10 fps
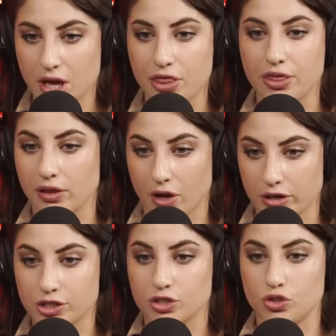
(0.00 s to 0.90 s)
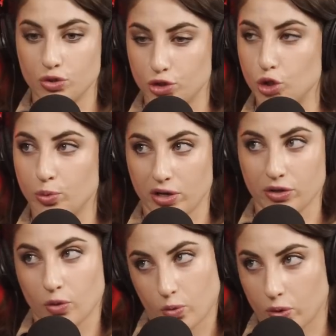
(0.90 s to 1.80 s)
the largest YouTuber
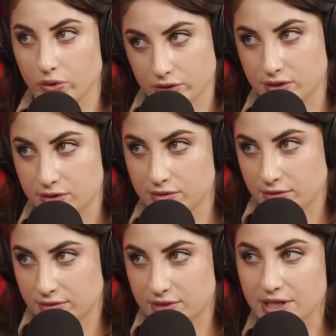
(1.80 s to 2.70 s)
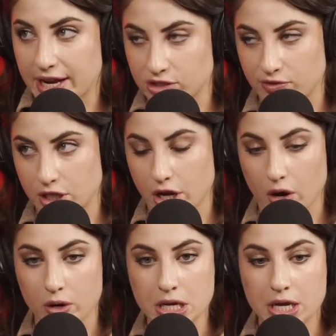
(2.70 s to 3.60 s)
in the world's sketch video.